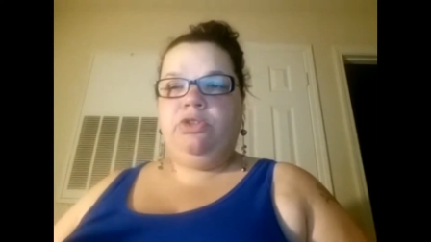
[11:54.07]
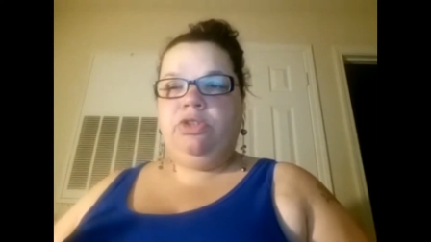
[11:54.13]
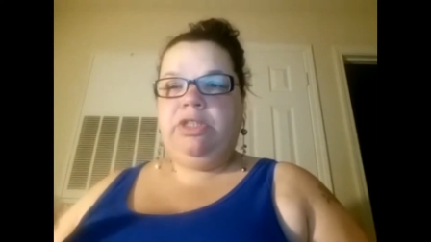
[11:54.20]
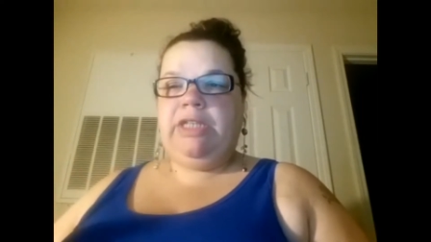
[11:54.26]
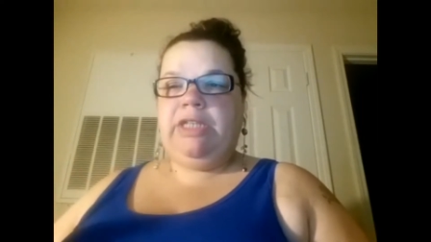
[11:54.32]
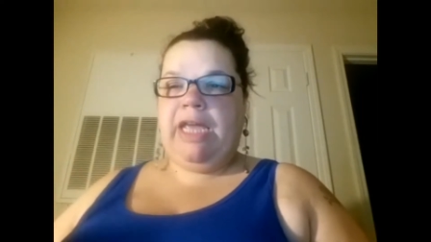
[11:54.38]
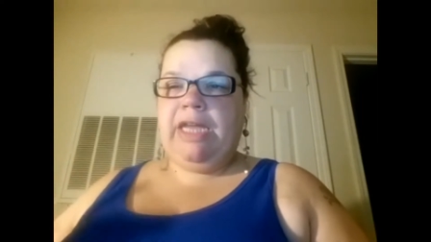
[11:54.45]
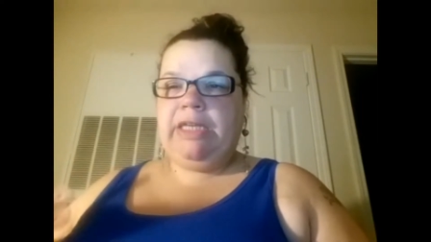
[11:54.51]
your
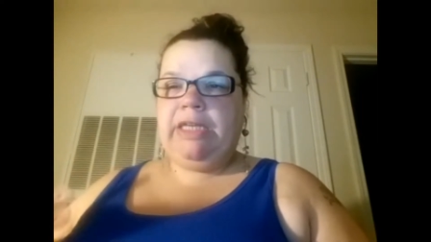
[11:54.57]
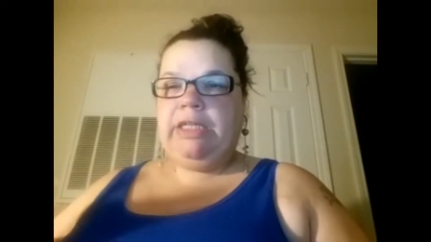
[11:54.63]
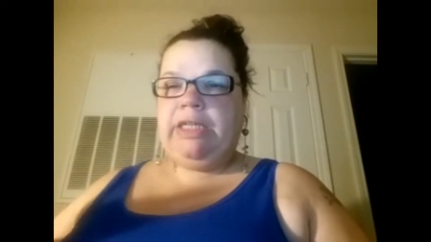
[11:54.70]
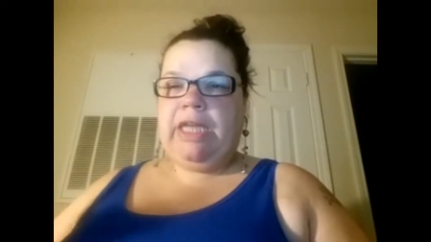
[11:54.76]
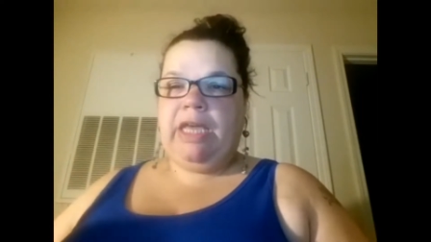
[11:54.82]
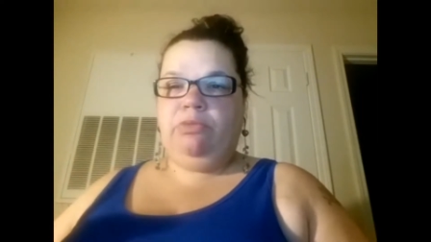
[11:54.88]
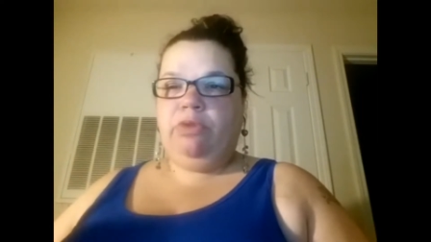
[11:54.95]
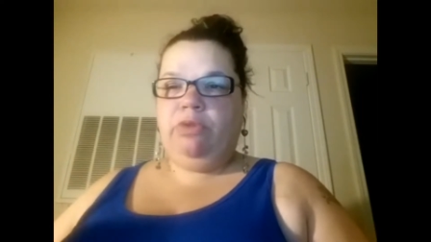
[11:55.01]

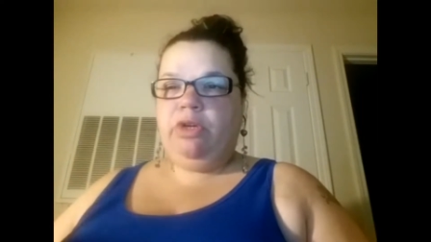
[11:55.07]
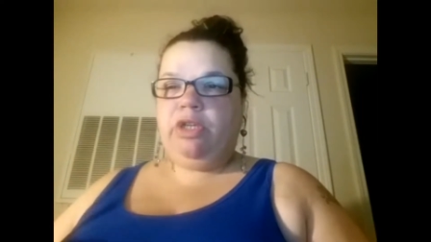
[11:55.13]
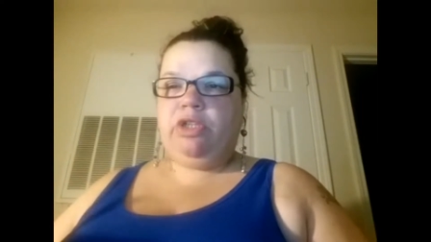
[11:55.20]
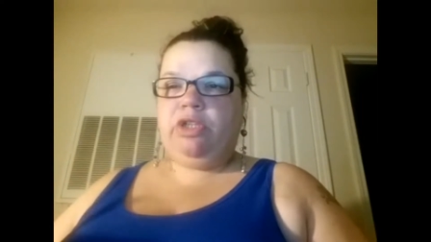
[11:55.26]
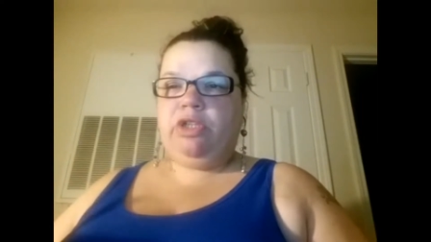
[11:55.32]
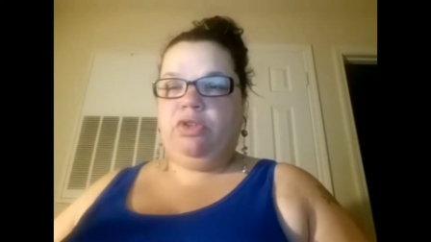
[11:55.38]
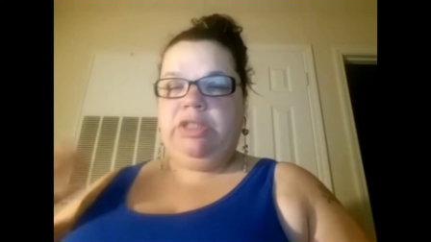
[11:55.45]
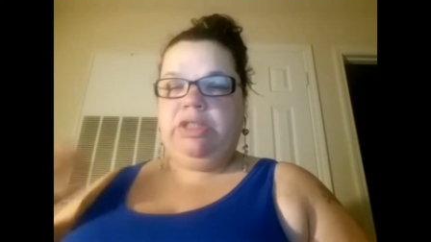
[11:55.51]
day-to-day work,
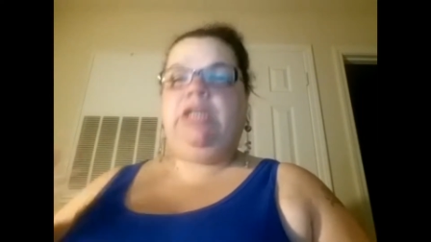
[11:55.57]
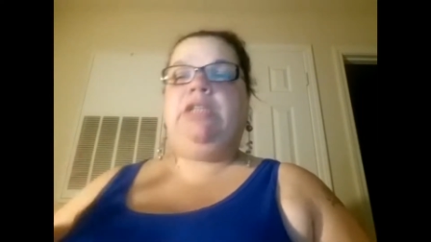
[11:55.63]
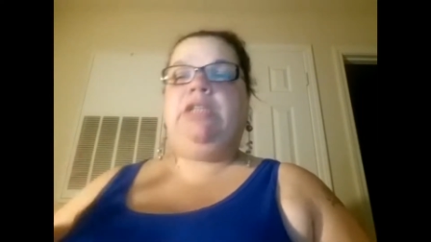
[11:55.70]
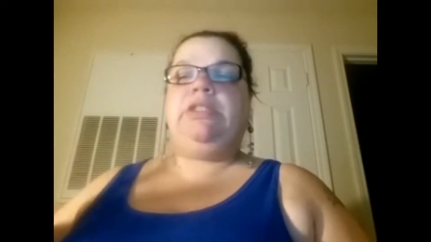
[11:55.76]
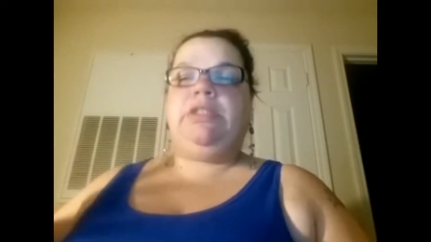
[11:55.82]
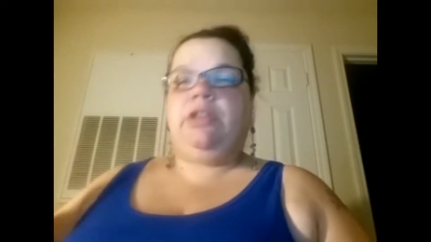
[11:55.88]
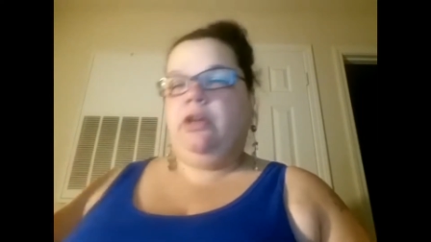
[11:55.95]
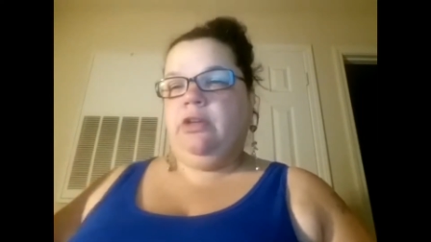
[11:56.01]
your
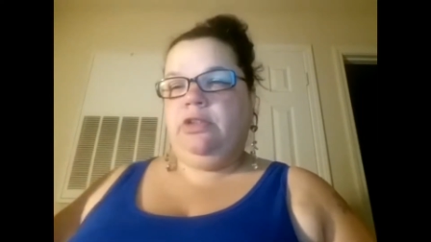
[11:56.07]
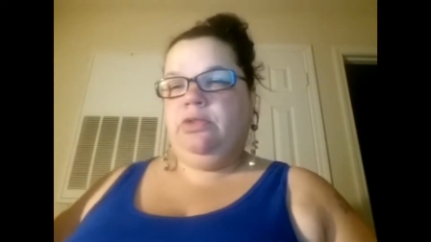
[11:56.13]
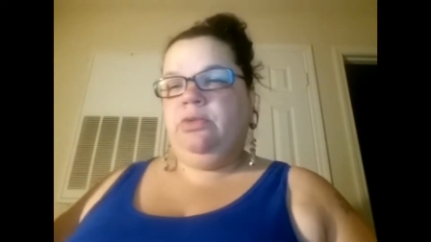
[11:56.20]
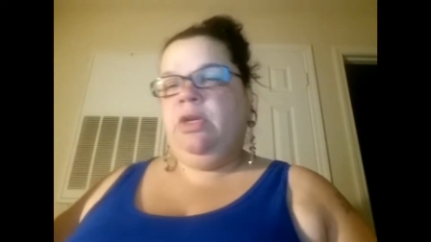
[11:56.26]
dust on you.